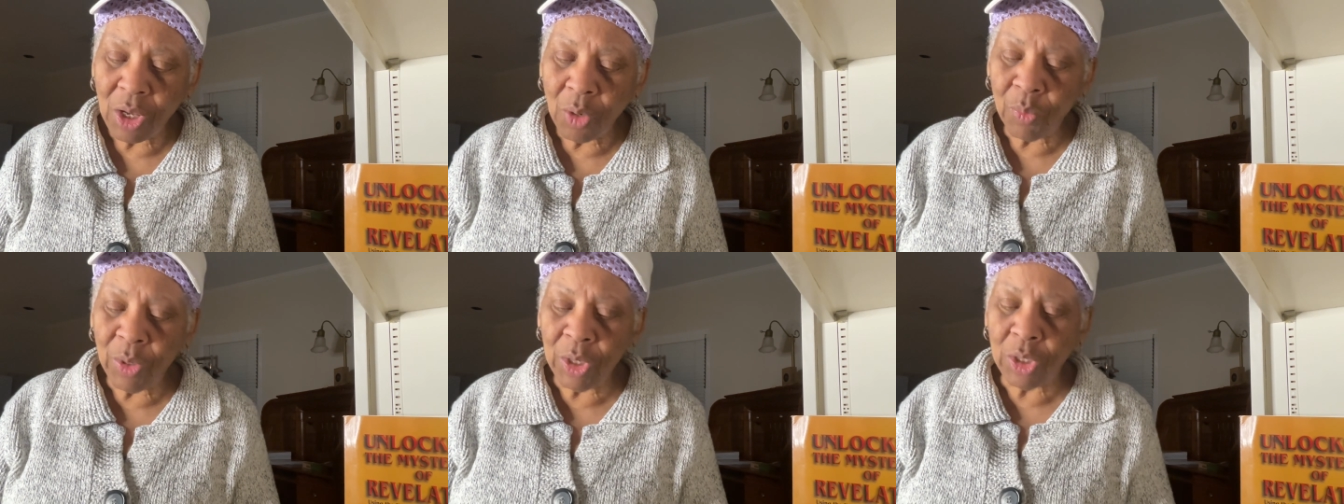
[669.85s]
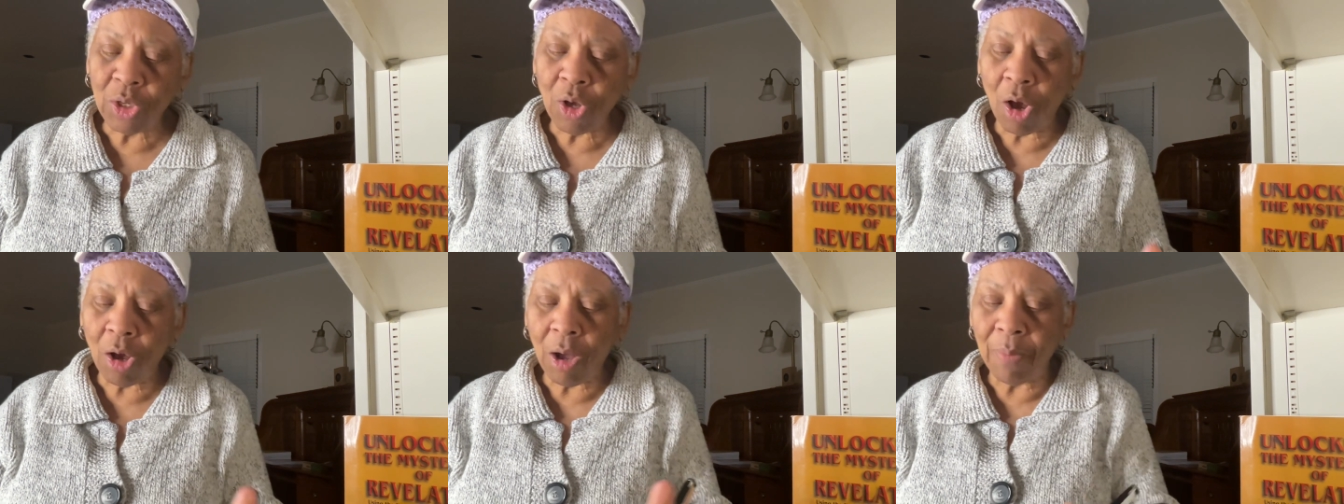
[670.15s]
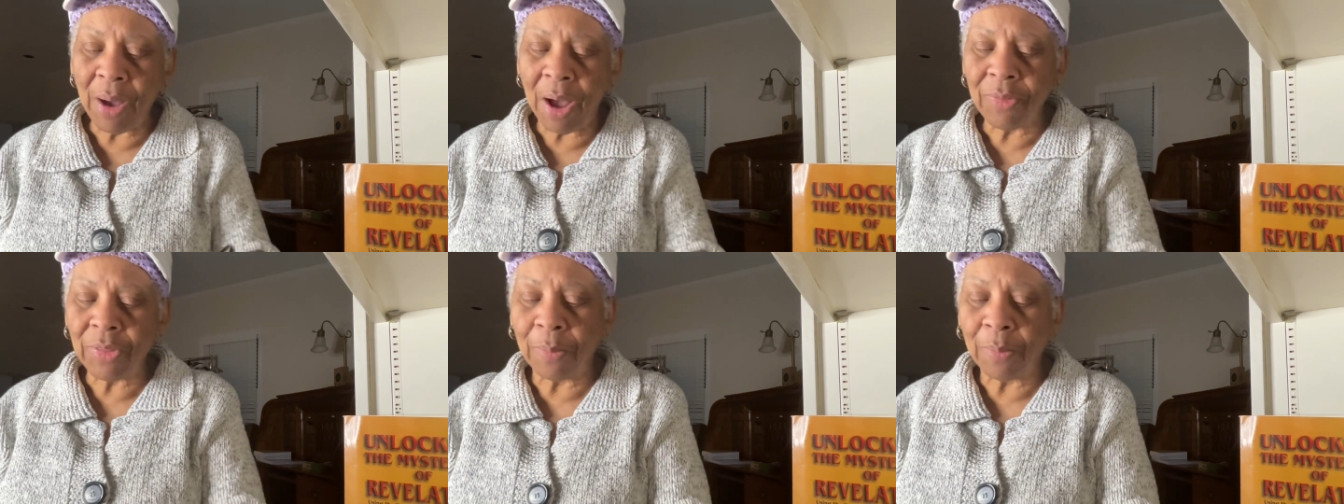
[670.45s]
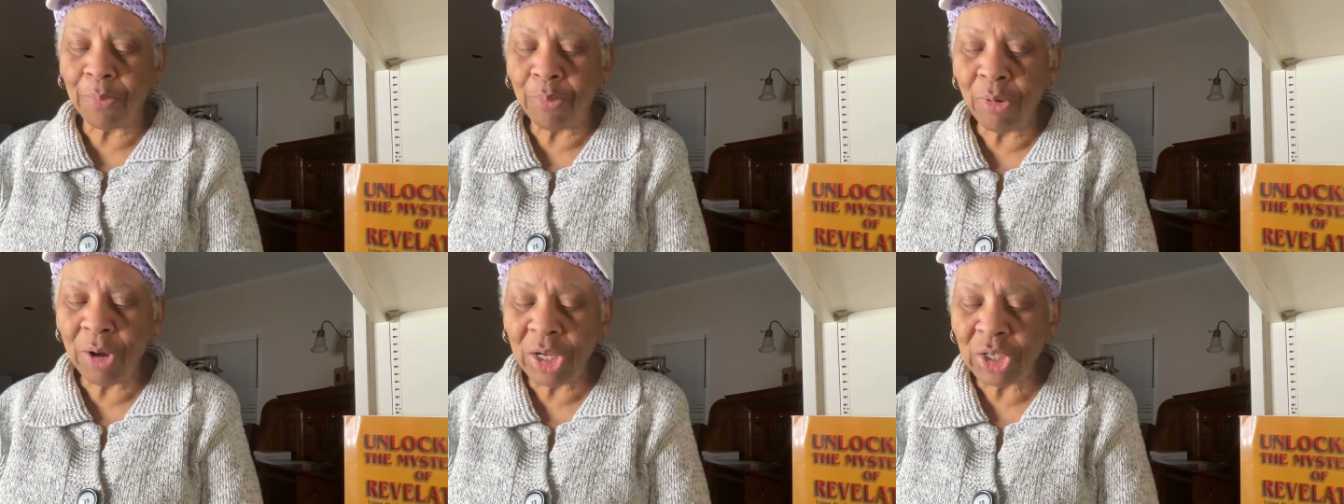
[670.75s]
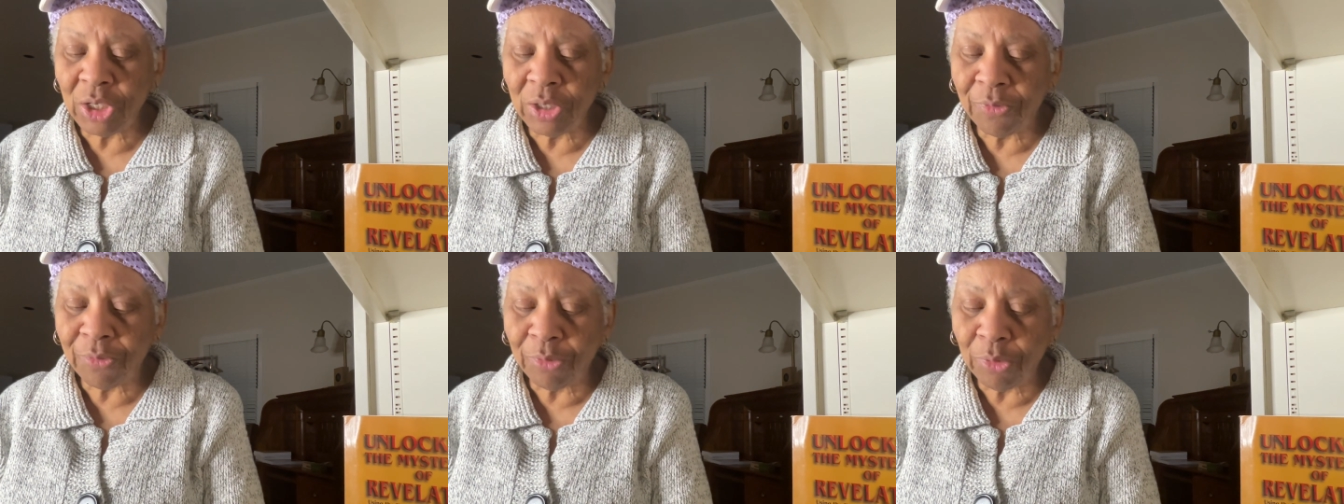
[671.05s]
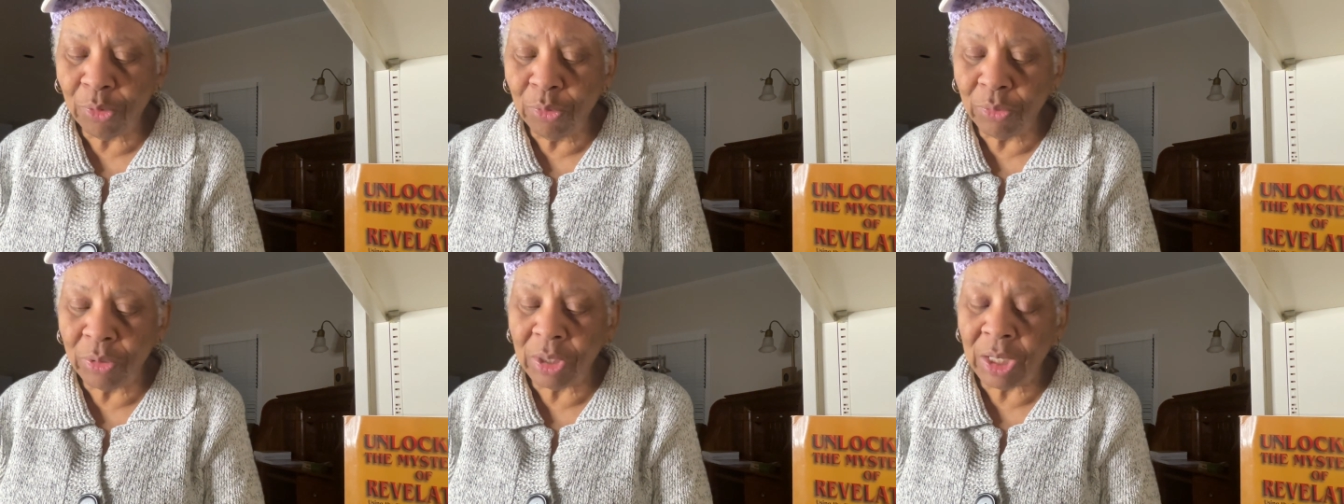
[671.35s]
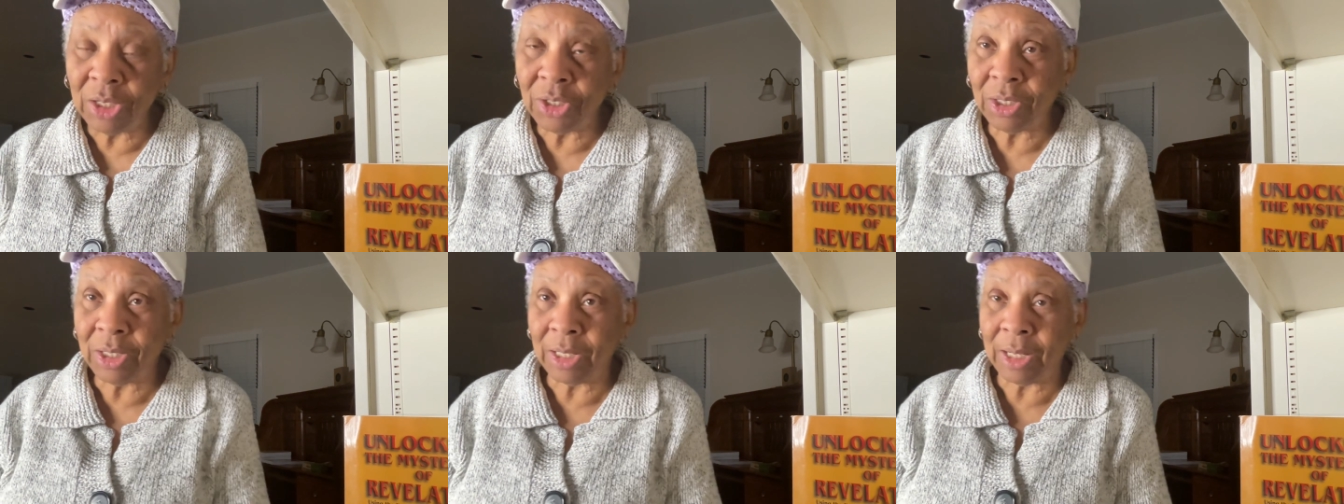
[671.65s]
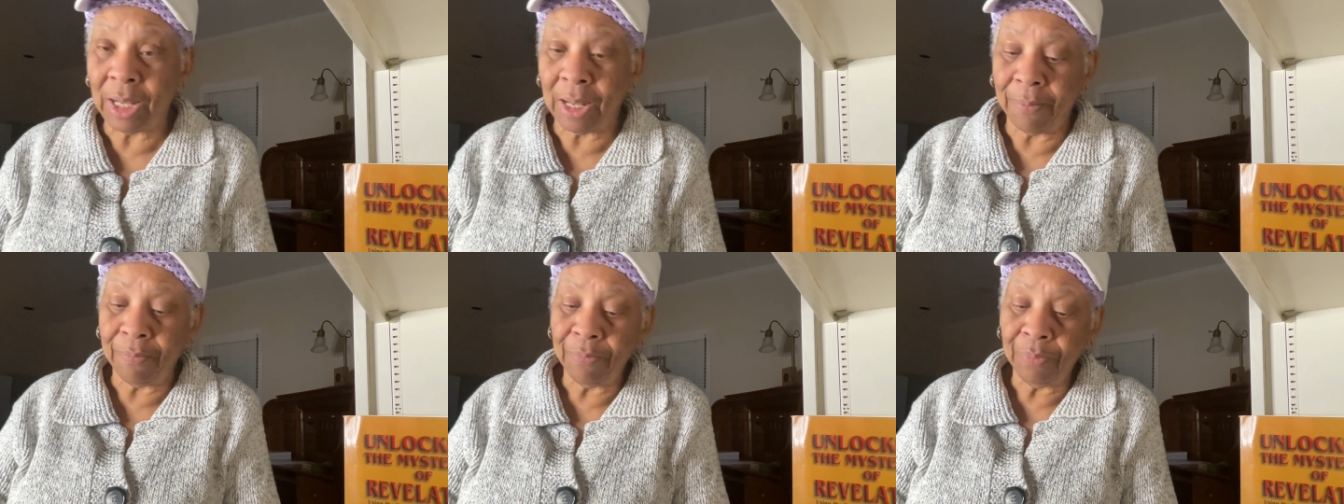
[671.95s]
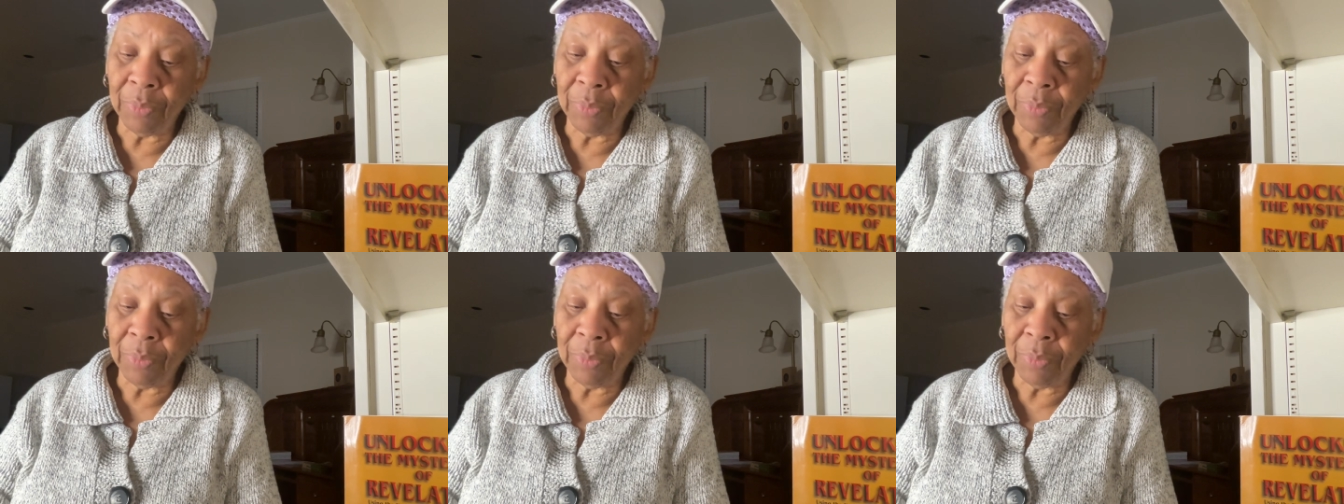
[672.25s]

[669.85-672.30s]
We talked about the precious fruit yesterday.